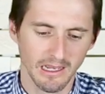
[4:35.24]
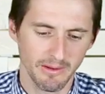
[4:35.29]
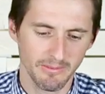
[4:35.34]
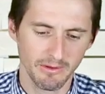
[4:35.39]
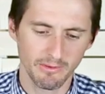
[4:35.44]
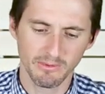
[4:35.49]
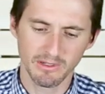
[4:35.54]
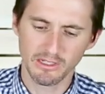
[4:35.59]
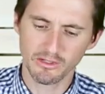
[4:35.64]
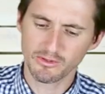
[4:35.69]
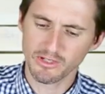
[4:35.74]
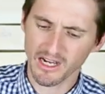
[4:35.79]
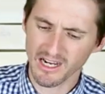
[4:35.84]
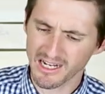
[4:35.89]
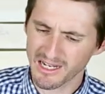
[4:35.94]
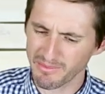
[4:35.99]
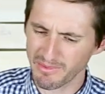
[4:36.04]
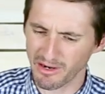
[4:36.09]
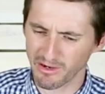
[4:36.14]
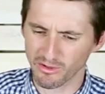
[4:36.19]
I mean, when you
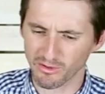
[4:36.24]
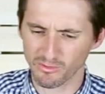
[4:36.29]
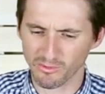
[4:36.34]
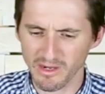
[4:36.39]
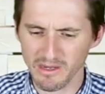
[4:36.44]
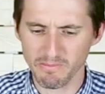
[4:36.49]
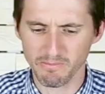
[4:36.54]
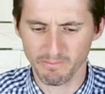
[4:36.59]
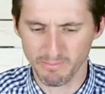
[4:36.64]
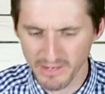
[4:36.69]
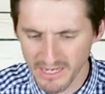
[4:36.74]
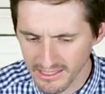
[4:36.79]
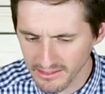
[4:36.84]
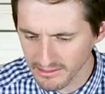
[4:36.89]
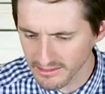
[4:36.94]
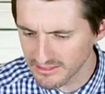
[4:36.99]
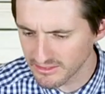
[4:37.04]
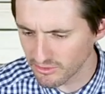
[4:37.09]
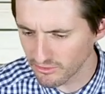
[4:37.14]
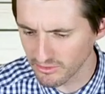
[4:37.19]
talk about great big
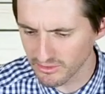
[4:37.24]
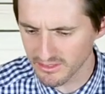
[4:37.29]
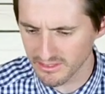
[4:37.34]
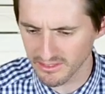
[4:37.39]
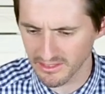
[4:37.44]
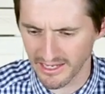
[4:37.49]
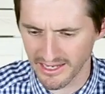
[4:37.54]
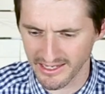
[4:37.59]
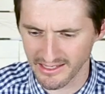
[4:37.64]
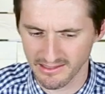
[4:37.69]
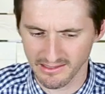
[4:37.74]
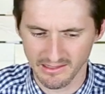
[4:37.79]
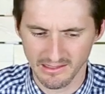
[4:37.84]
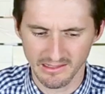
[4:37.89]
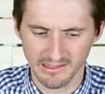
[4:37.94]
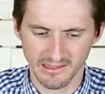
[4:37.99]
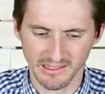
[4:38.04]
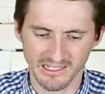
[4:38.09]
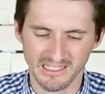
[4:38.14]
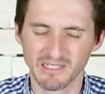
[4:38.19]
lizards, like
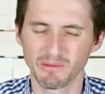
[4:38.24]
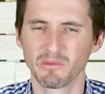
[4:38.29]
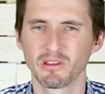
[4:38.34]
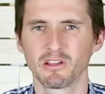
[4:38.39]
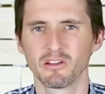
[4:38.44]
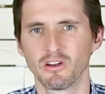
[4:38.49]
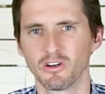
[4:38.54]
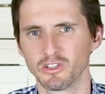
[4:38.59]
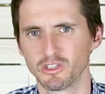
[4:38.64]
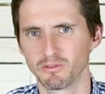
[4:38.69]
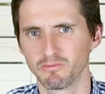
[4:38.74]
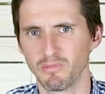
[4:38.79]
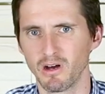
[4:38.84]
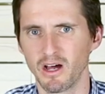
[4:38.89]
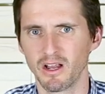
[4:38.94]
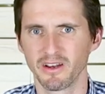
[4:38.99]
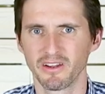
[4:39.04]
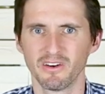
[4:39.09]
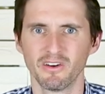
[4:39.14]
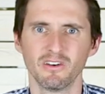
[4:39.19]
some of the larger
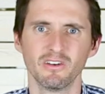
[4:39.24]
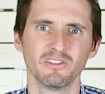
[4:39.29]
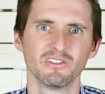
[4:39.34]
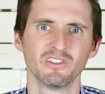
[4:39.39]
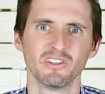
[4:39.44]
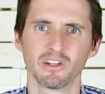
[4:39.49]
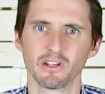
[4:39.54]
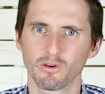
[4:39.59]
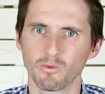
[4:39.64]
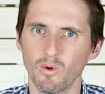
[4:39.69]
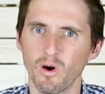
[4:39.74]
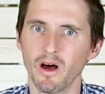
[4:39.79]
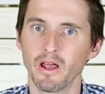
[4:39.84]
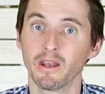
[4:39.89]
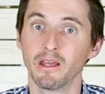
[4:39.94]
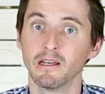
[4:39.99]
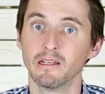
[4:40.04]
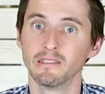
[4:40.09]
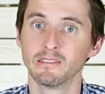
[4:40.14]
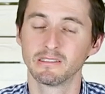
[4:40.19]
monitors and
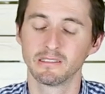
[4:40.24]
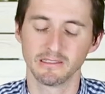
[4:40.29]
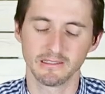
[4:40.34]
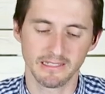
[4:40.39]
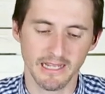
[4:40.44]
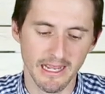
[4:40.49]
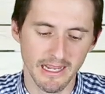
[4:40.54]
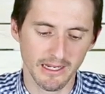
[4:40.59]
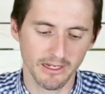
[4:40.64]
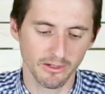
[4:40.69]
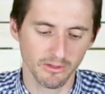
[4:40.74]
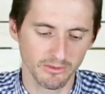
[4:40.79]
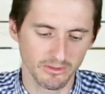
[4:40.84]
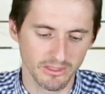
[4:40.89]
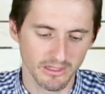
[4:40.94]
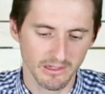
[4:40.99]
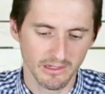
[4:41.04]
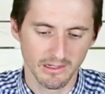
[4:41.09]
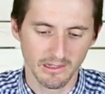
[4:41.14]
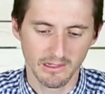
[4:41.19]
iguanas and
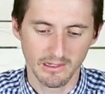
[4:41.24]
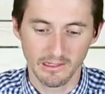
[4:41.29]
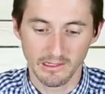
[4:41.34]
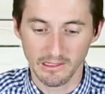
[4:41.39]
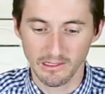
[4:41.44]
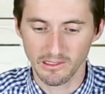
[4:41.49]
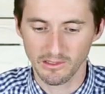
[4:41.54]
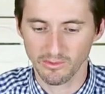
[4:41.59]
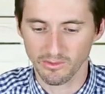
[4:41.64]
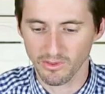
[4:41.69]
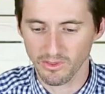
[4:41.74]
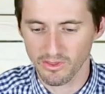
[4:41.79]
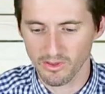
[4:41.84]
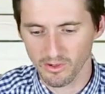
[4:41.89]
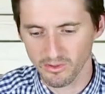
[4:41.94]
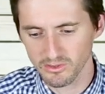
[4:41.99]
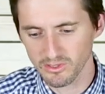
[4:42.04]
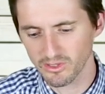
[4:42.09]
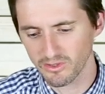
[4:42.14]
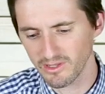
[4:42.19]
tegus, you know,
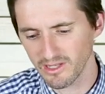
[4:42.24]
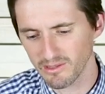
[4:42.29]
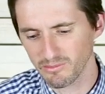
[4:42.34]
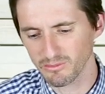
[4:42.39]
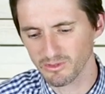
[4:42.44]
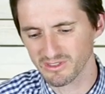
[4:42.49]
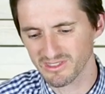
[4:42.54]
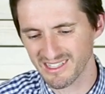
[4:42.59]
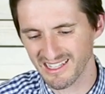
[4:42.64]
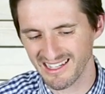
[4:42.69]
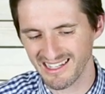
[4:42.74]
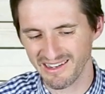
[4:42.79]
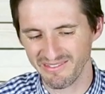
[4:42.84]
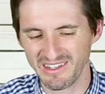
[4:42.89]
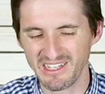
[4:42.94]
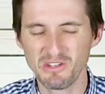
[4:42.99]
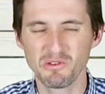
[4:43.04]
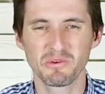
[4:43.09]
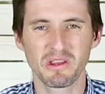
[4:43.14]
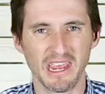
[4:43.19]
those are animals that, I
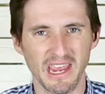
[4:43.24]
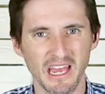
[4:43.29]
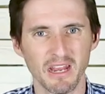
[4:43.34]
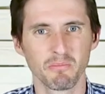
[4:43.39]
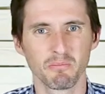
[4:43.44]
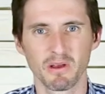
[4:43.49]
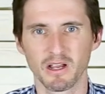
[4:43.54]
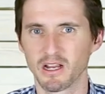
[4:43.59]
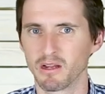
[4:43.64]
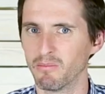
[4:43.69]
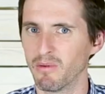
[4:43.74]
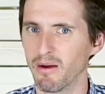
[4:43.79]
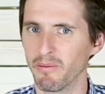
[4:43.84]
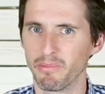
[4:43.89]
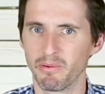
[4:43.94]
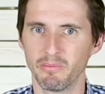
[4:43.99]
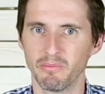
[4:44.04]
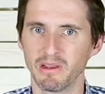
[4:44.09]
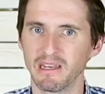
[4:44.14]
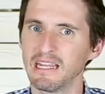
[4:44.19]
mean, you can pick them
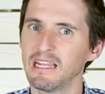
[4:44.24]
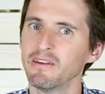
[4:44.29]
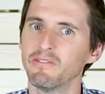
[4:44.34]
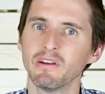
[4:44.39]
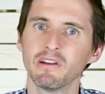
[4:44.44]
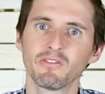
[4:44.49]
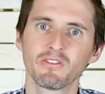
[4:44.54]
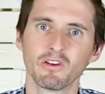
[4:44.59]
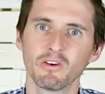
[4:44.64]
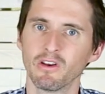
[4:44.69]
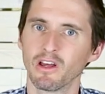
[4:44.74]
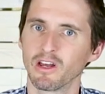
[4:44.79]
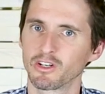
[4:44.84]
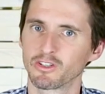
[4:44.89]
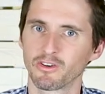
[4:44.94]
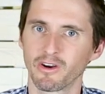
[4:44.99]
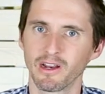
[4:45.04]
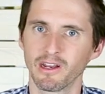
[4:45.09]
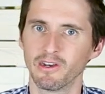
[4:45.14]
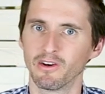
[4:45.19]
up, but even if they're not
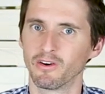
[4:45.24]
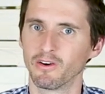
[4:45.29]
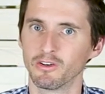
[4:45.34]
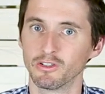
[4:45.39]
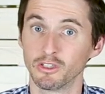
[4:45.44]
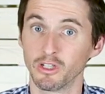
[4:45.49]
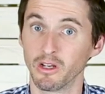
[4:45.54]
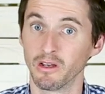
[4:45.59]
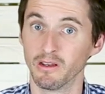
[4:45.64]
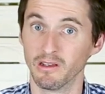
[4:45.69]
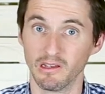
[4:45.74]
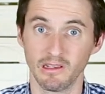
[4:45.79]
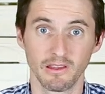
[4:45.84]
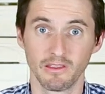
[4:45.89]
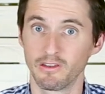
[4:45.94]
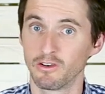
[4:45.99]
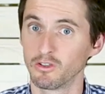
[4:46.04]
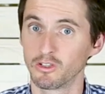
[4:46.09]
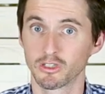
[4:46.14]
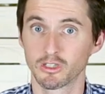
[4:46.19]
trying to hurt you,
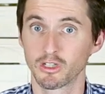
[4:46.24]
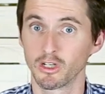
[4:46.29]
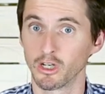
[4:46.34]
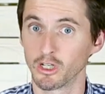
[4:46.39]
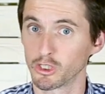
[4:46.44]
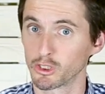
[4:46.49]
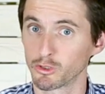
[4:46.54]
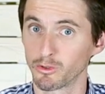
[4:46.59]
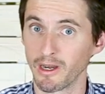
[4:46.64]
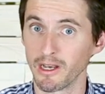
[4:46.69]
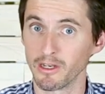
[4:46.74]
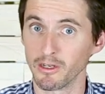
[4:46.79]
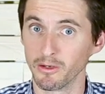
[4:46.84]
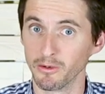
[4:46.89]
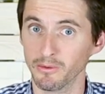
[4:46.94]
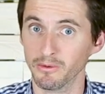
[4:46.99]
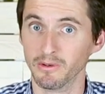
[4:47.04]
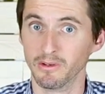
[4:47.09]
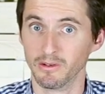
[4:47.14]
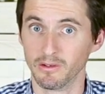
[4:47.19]
they're just gonna shred
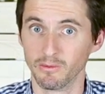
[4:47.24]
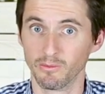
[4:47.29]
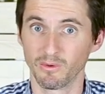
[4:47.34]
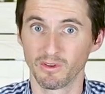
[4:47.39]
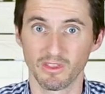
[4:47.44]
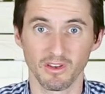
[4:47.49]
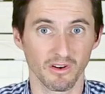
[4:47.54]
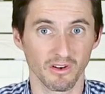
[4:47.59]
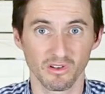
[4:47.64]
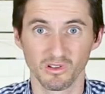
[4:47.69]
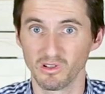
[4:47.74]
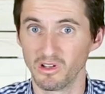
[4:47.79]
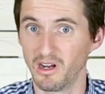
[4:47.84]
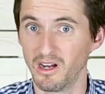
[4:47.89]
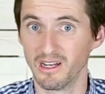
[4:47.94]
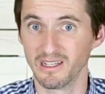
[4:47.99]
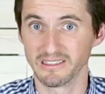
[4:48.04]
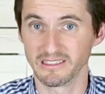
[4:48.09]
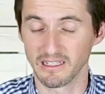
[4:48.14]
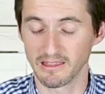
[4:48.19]
you with their
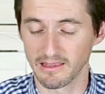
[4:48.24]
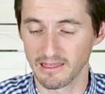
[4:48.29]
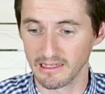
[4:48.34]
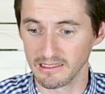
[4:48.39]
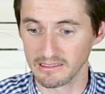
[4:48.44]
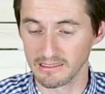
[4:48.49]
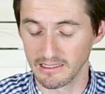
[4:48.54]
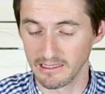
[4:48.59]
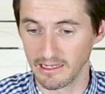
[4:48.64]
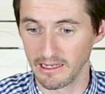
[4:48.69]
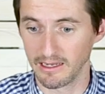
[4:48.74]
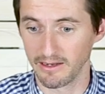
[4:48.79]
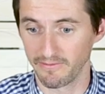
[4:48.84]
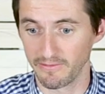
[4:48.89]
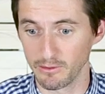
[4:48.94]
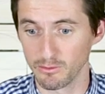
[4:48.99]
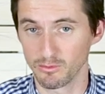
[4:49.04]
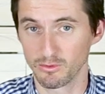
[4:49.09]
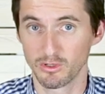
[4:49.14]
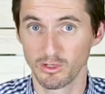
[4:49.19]
claws and things. And
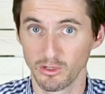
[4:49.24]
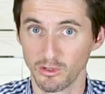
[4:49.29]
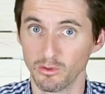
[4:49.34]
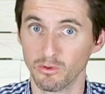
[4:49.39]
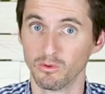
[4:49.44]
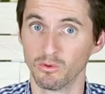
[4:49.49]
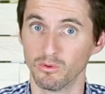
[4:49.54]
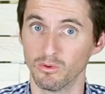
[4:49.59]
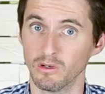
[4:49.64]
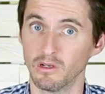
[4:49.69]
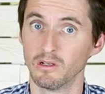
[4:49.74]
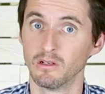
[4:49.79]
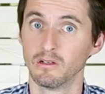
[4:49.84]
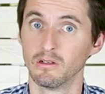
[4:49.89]
if you do